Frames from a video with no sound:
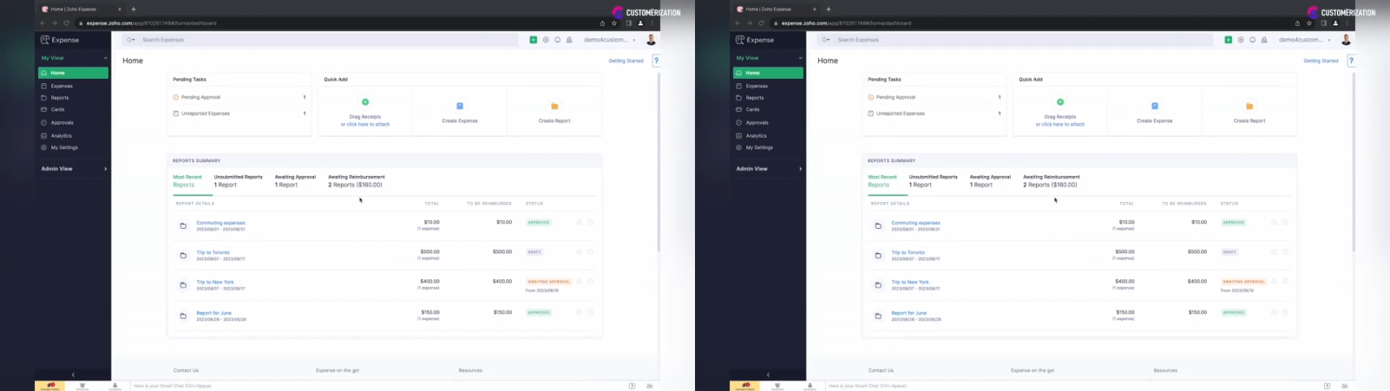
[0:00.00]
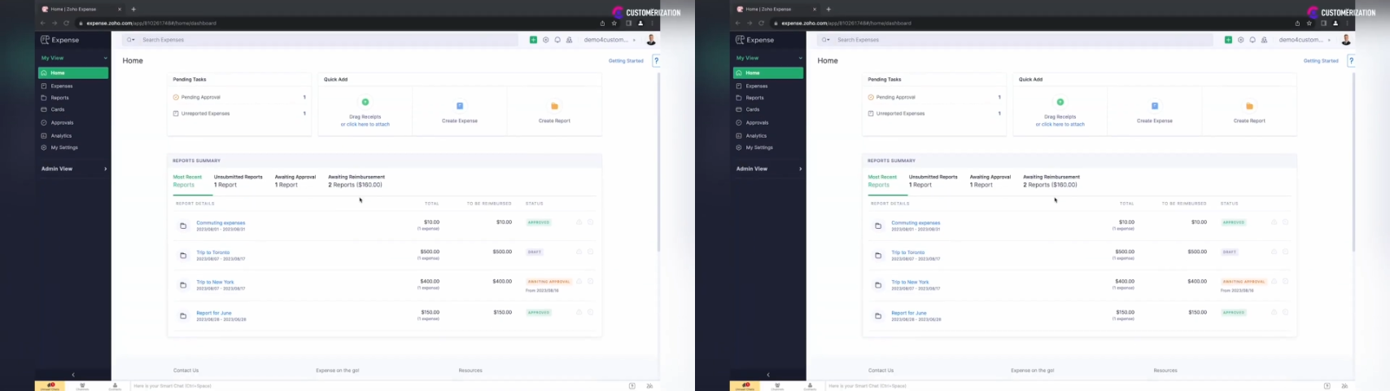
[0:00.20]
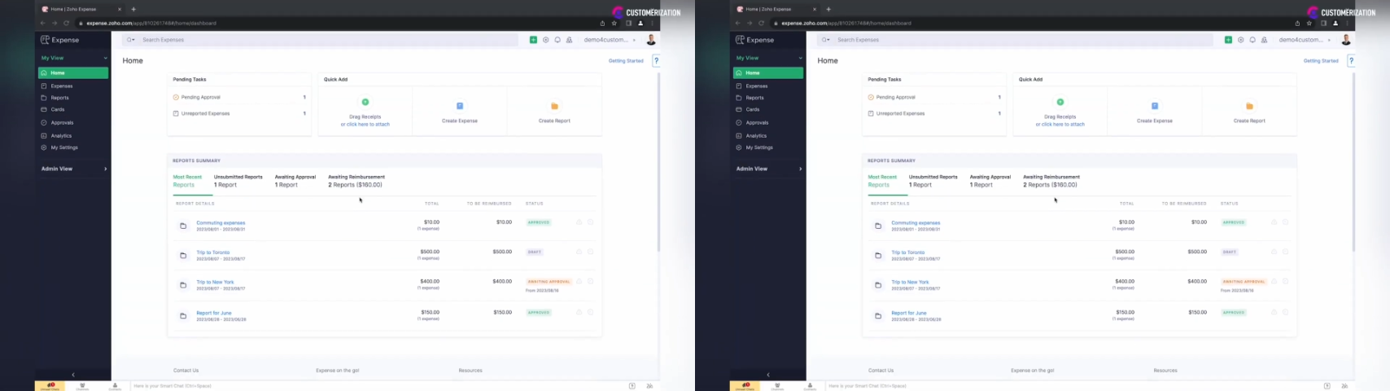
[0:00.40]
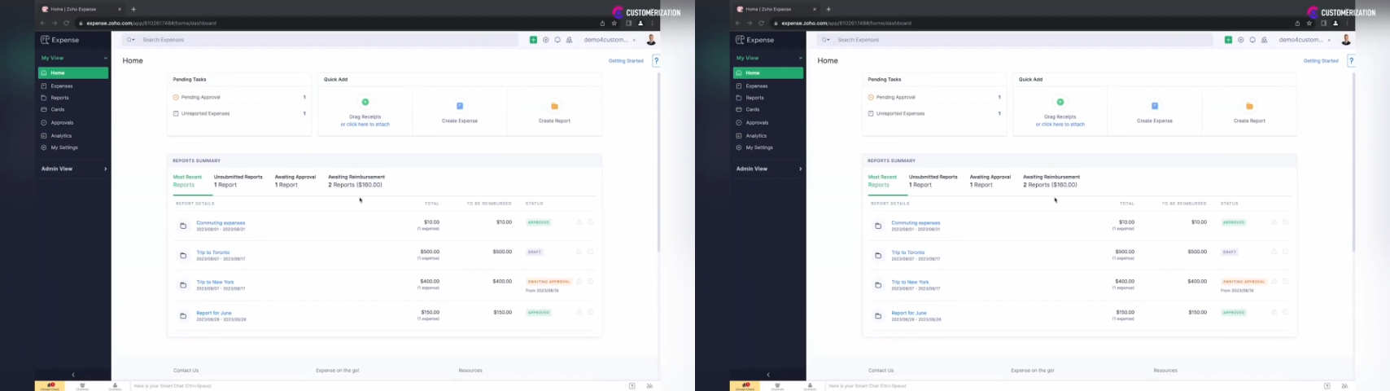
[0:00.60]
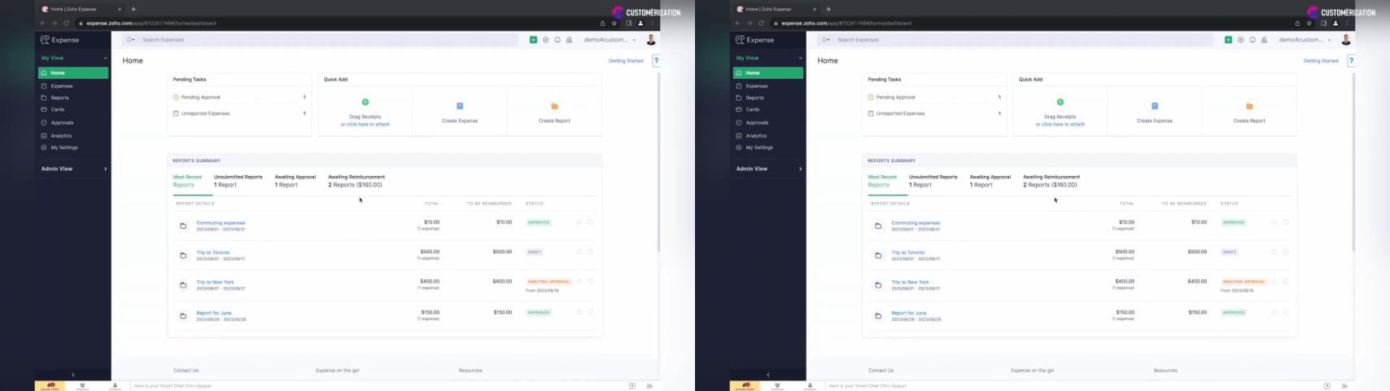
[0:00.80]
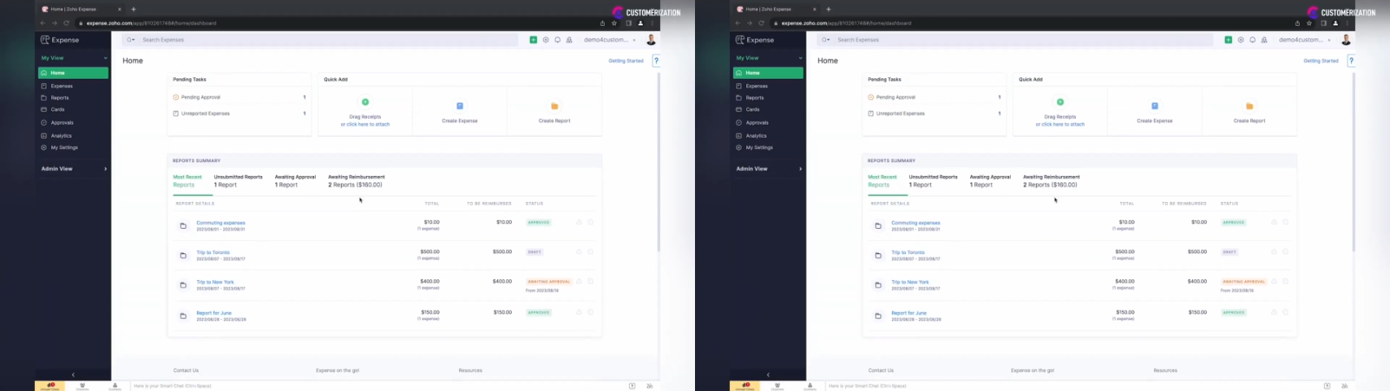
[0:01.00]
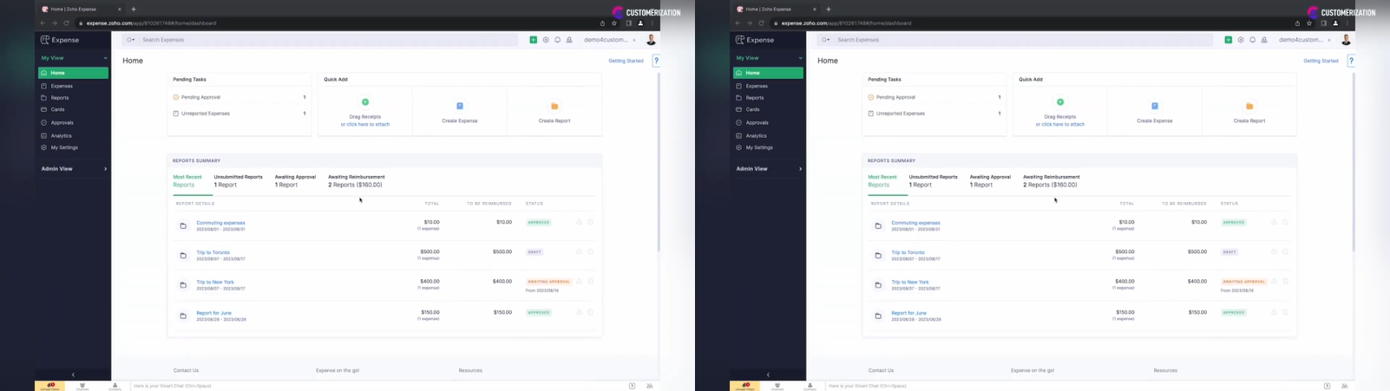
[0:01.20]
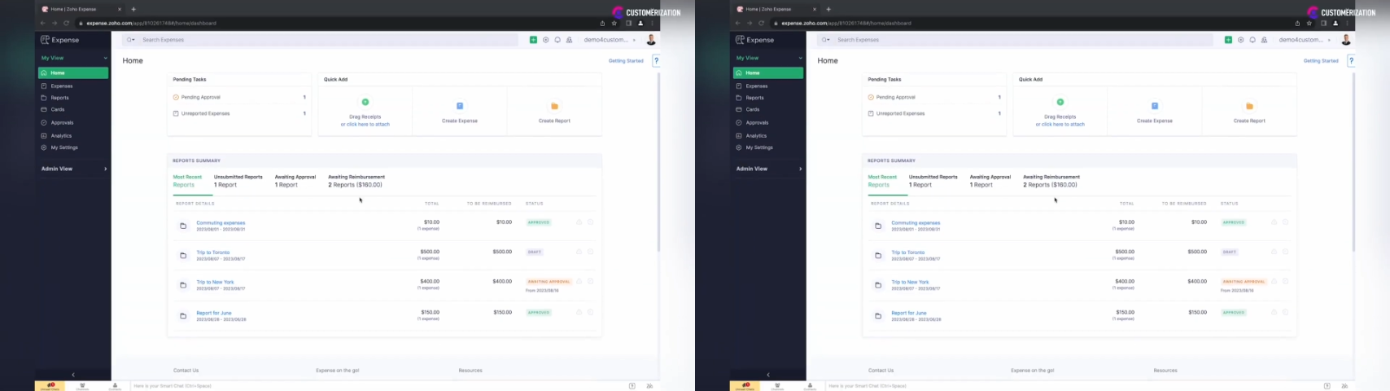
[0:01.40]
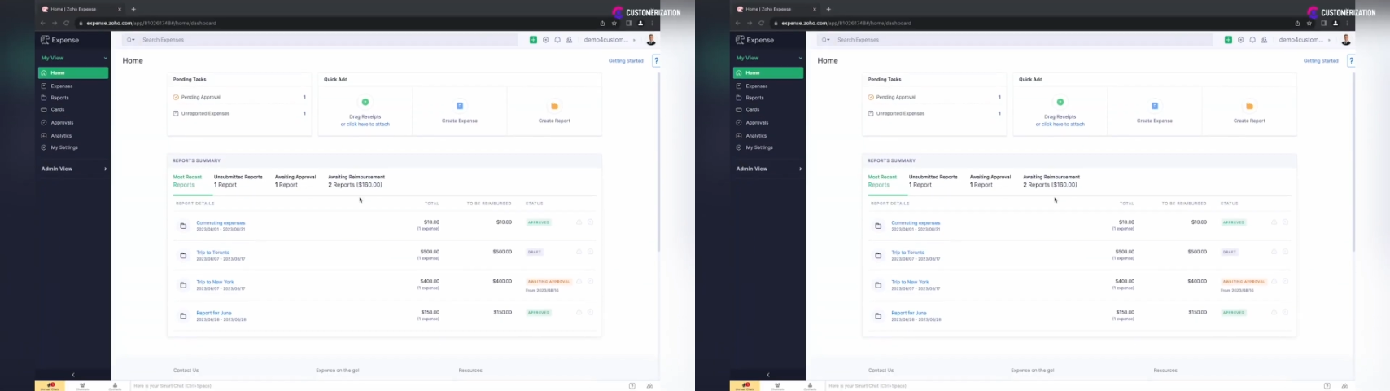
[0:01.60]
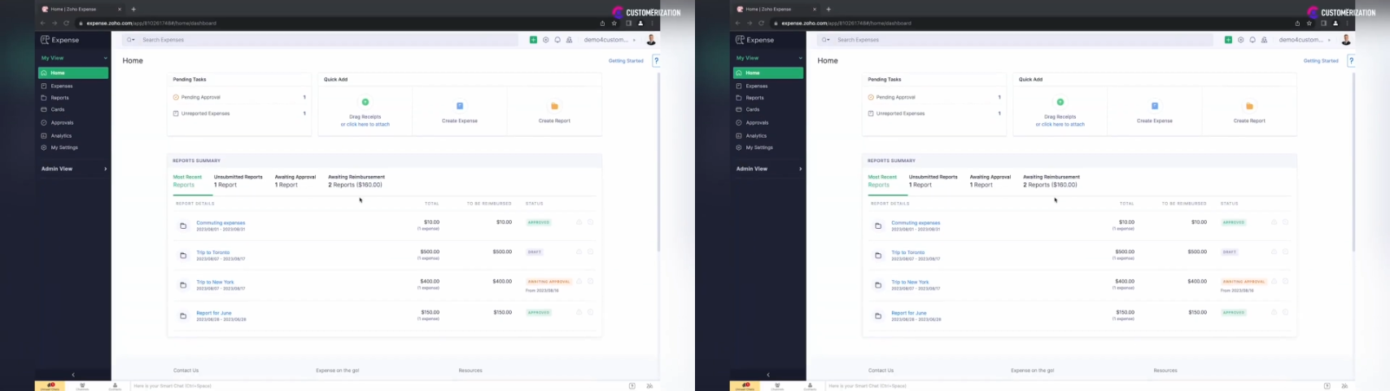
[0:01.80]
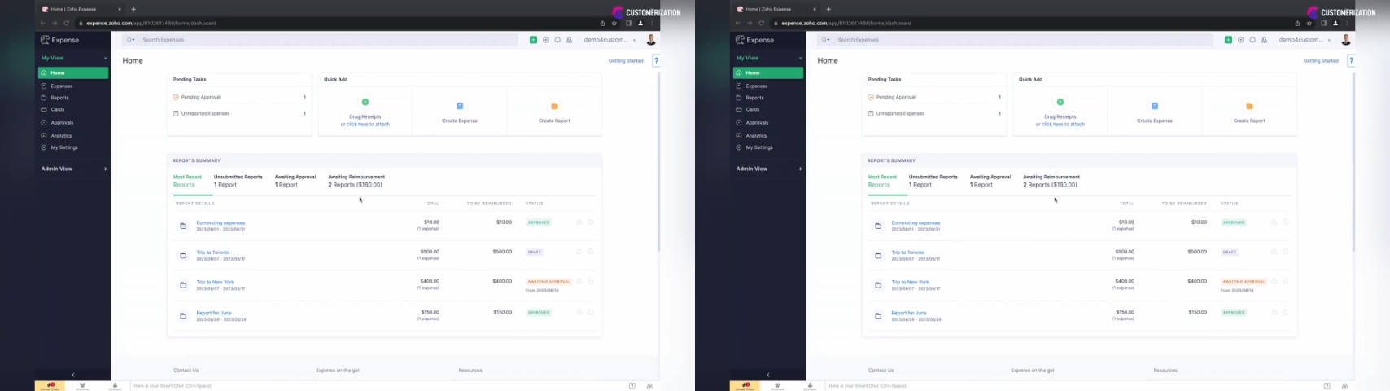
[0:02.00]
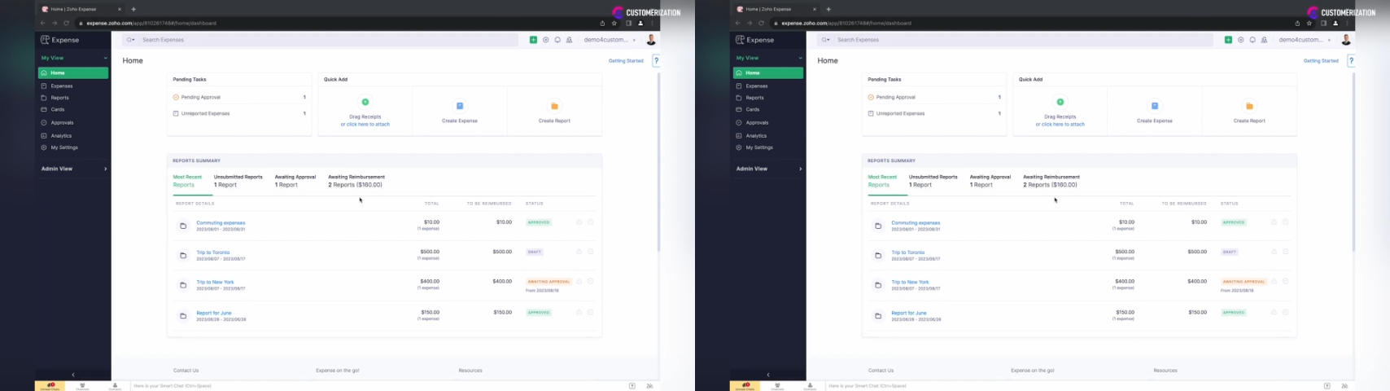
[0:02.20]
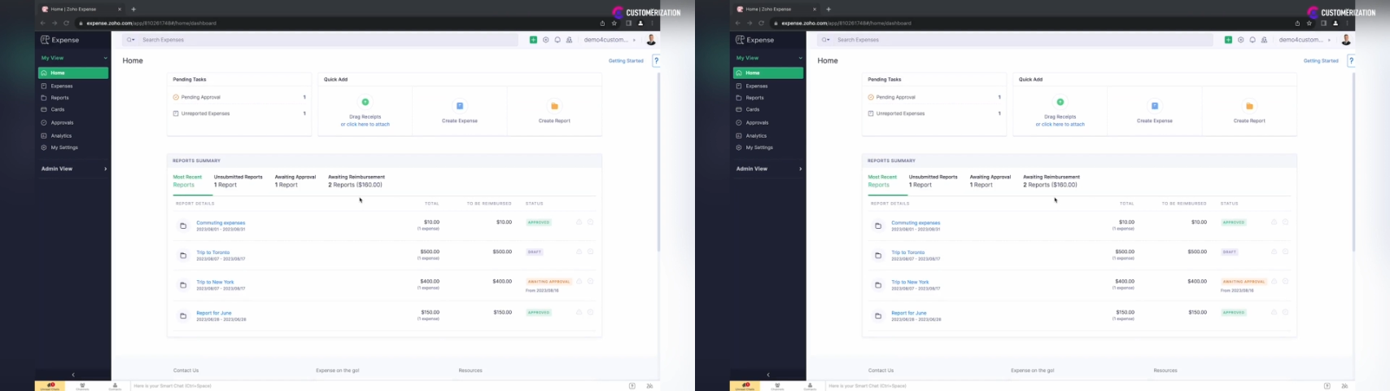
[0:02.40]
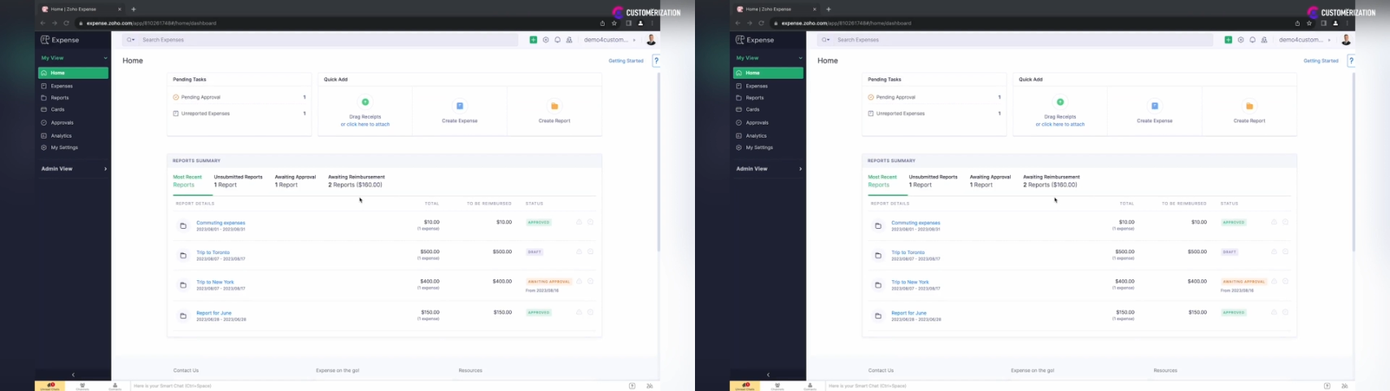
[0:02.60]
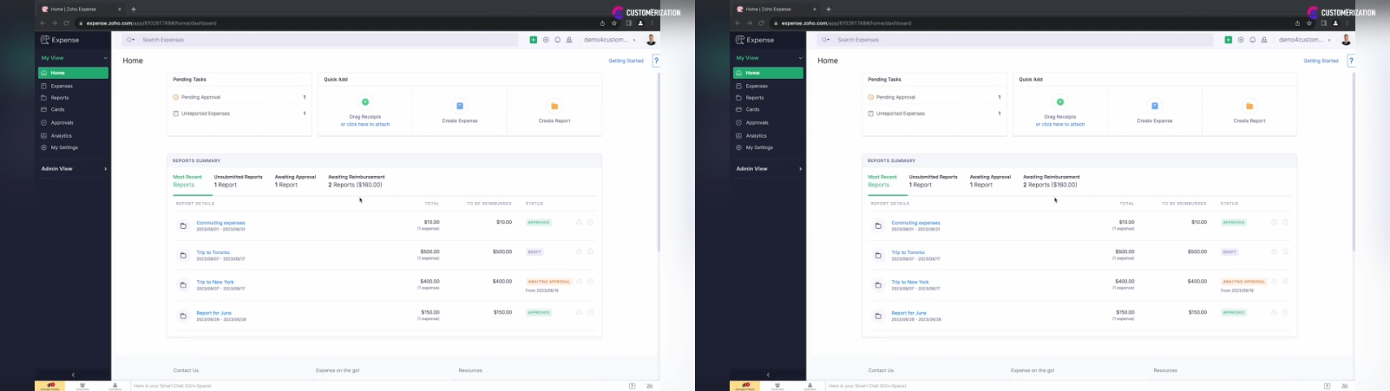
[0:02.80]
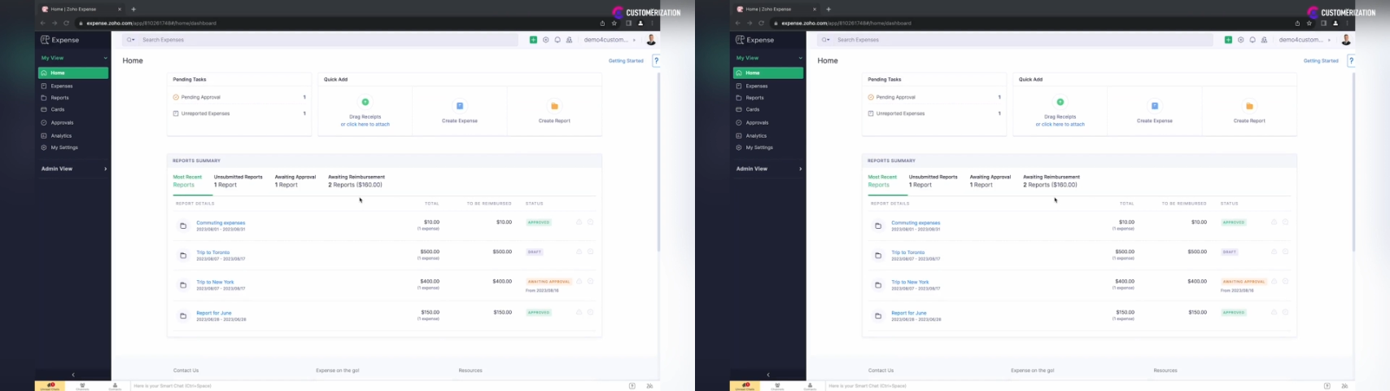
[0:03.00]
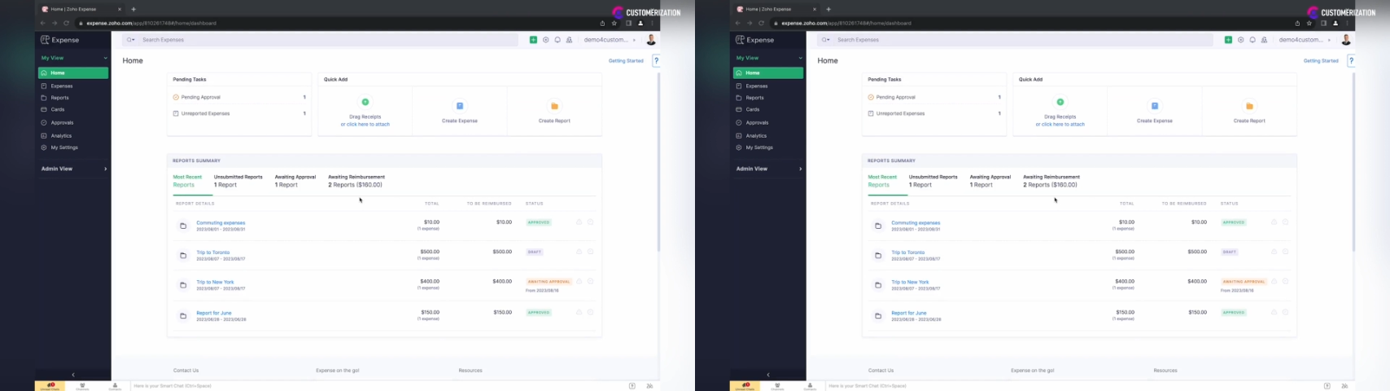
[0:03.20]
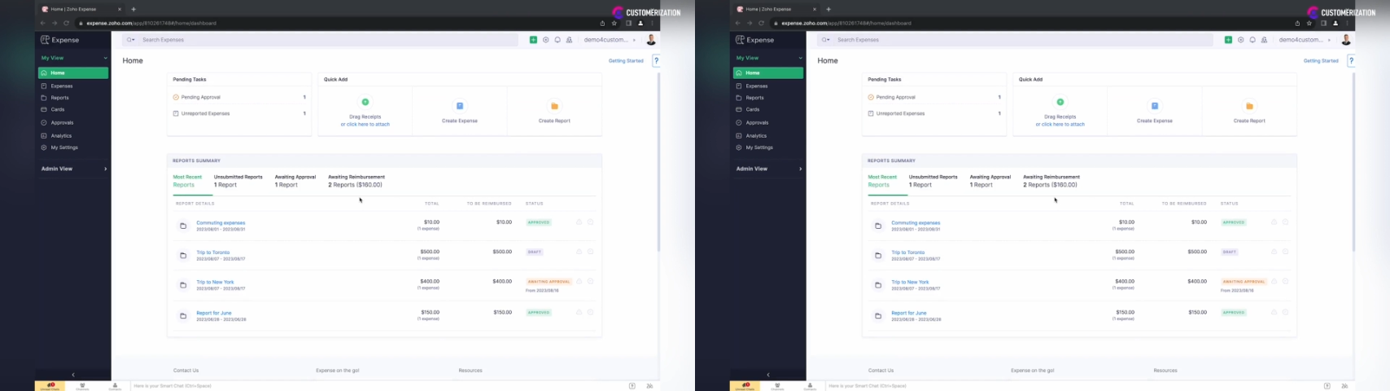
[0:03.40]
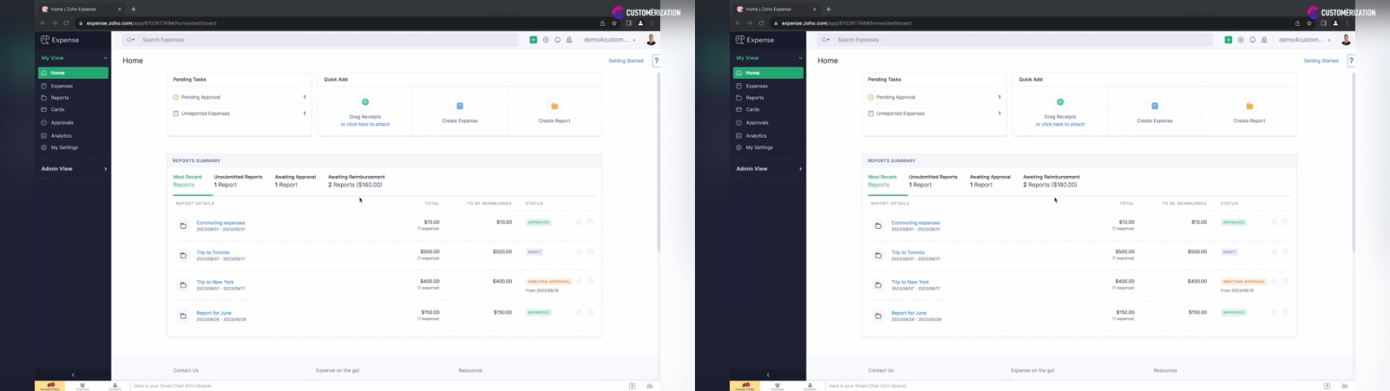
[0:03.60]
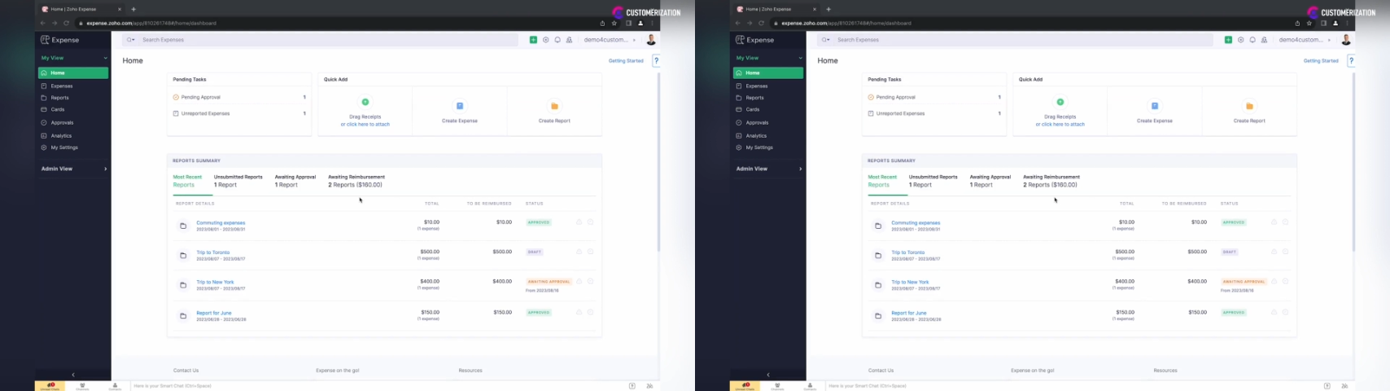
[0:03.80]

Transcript: No face is visible, so there are no lips to read.